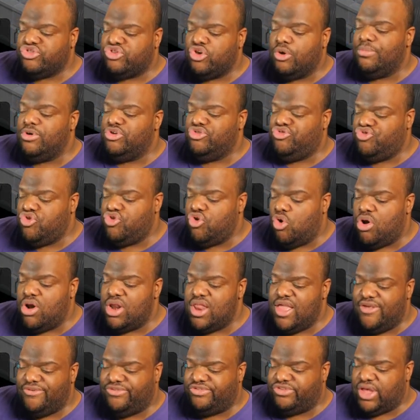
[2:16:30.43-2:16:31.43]
So
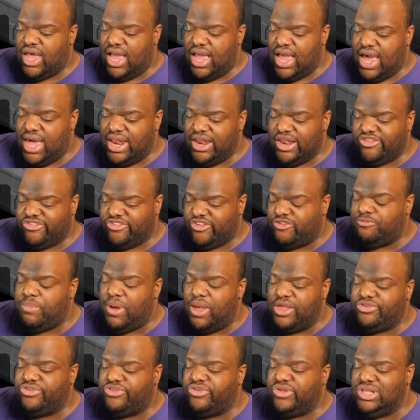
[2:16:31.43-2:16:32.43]
majority of psionics,
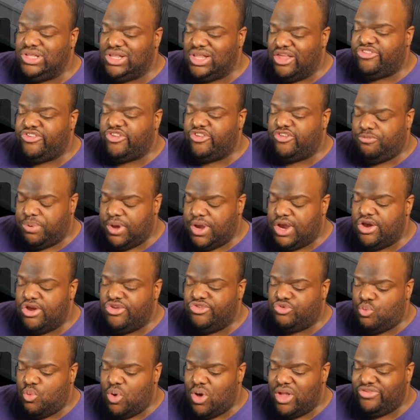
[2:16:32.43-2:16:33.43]
especially less
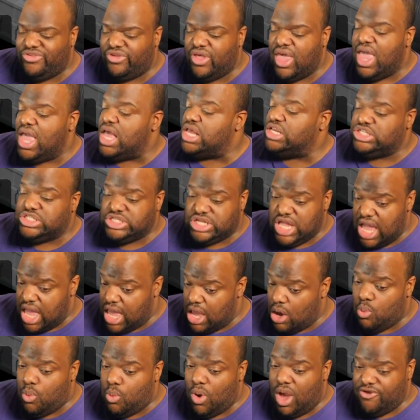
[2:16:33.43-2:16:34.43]
experienced ones,
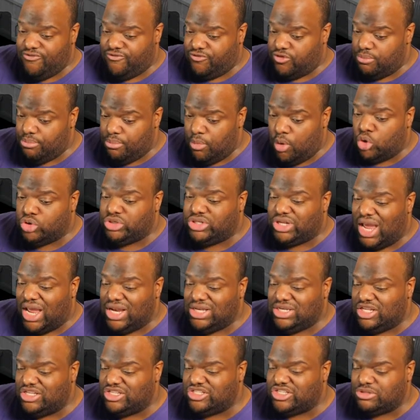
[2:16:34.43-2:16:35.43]
stay away from
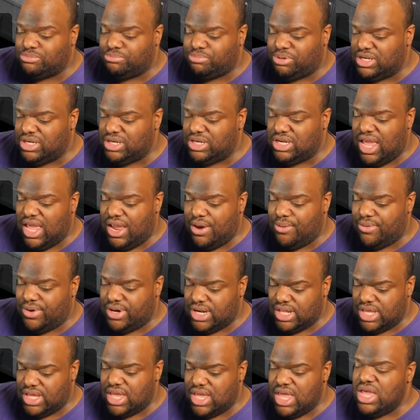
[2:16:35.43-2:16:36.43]

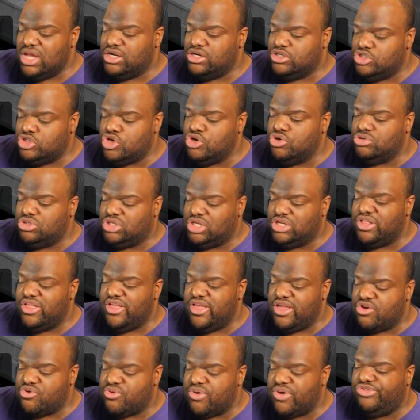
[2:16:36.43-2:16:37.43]
multidisciplinarity due to the
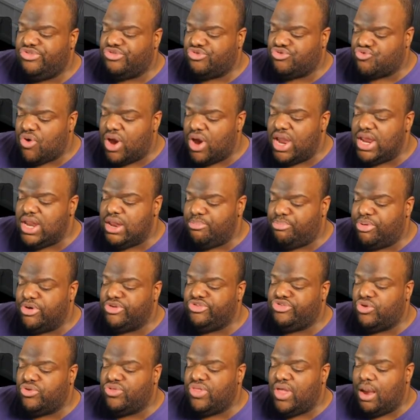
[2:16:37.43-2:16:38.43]
increased strain it
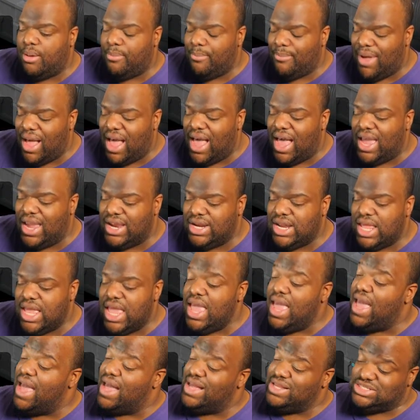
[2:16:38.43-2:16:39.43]
puts on their mind
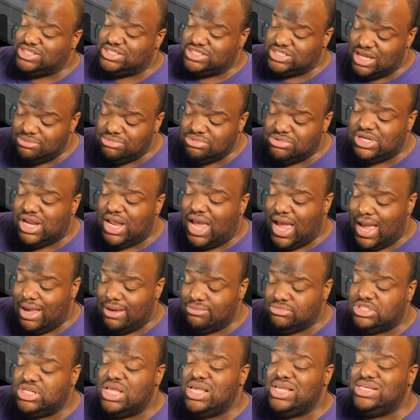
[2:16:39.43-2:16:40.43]
and
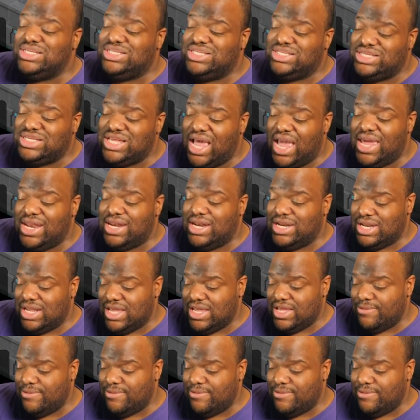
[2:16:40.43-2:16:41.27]
sometimes sanity.